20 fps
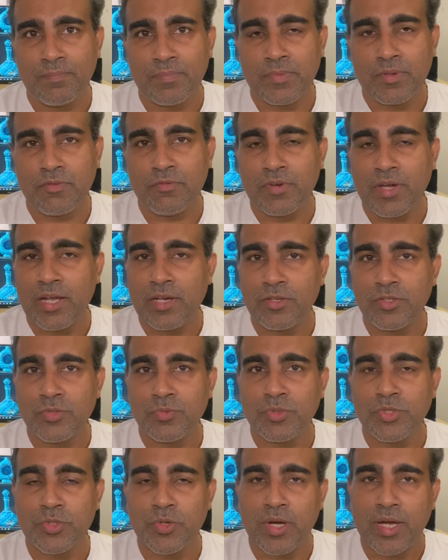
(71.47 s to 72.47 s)
values
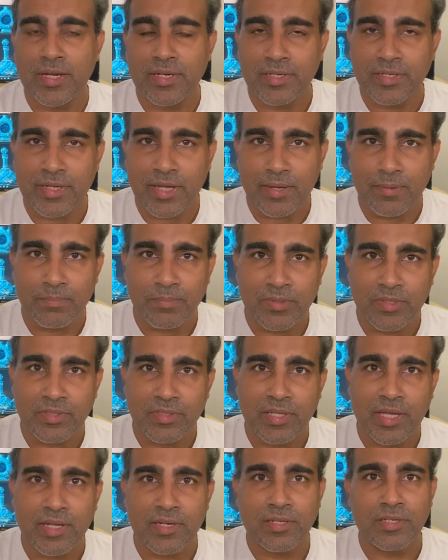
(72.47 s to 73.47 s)
which you adapt.
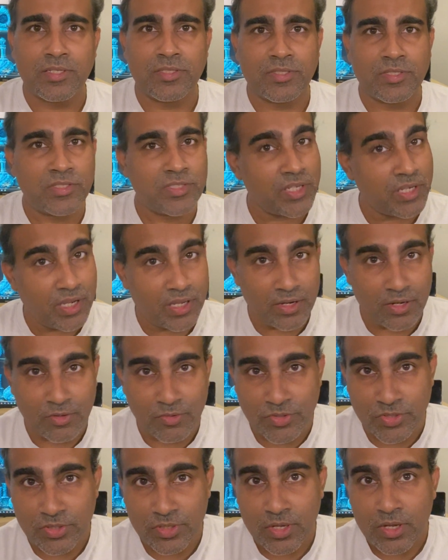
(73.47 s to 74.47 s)
That is the second
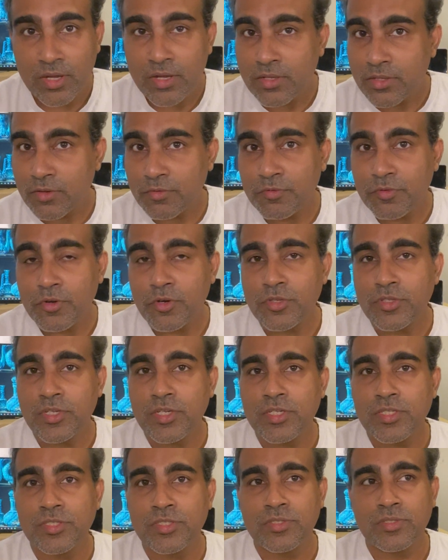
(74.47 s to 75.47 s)
house. The fourth
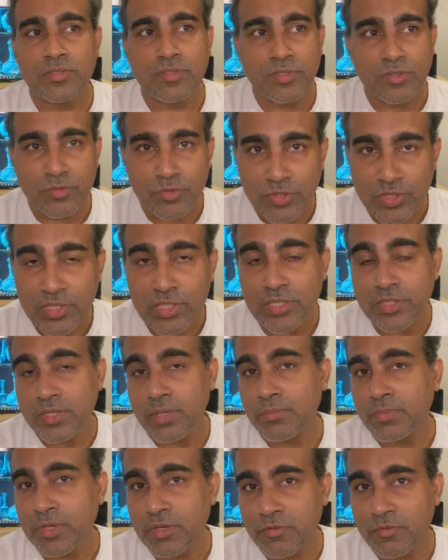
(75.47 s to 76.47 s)
is you see
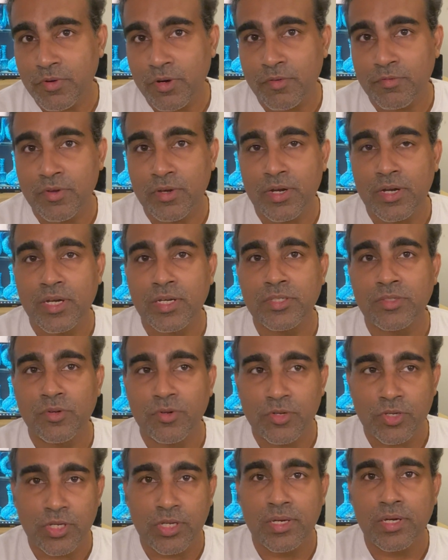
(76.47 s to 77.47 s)
something in front of your eyes, or
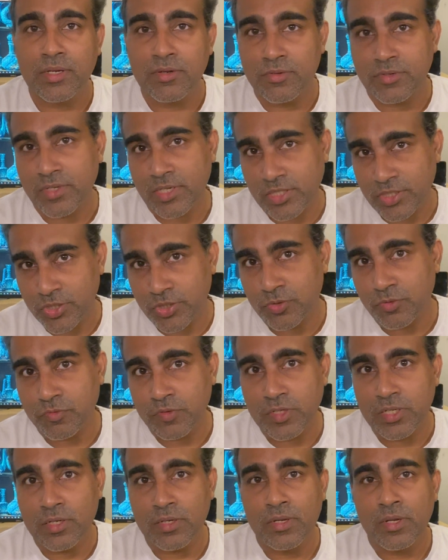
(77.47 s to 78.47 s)
you hear, you touch, you
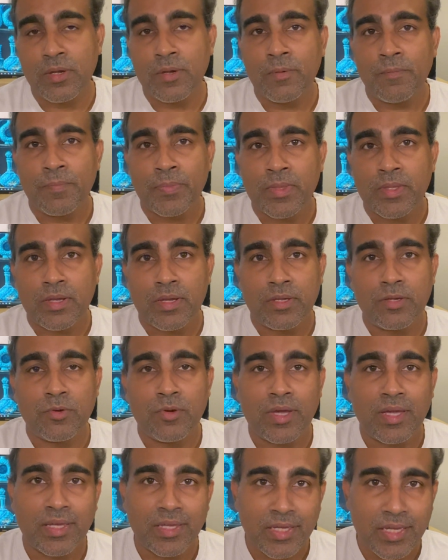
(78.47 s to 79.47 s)
feel, you
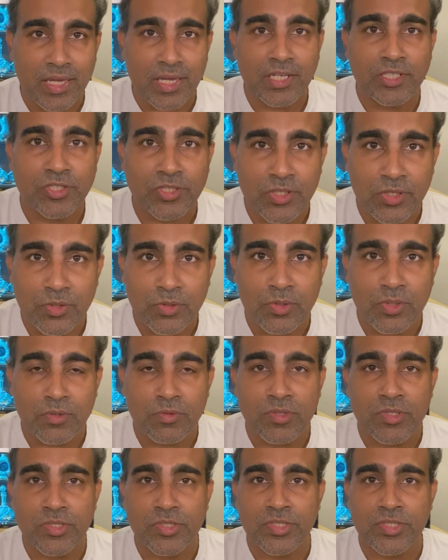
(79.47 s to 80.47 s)
engage the
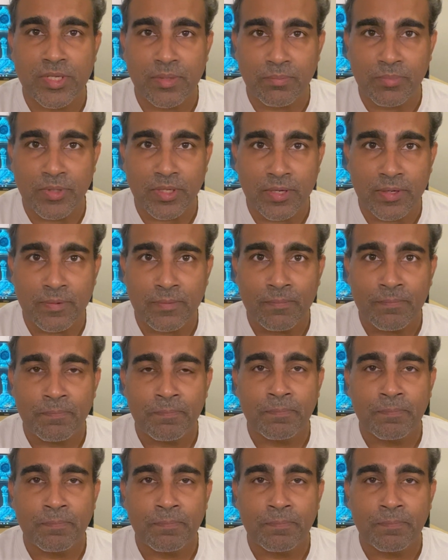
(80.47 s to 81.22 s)
universe, something,